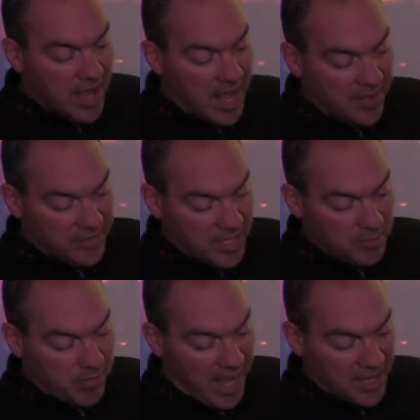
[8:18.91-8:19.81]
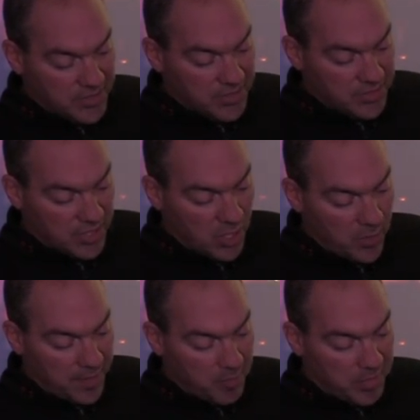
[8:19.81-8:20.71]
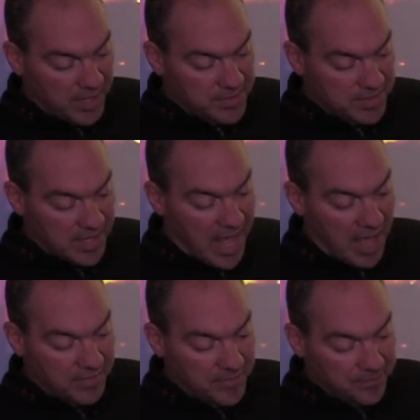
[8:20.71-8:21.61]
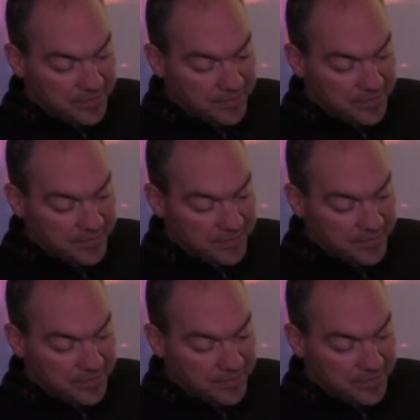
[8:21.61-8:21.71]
after he bashed his toe with a big staff,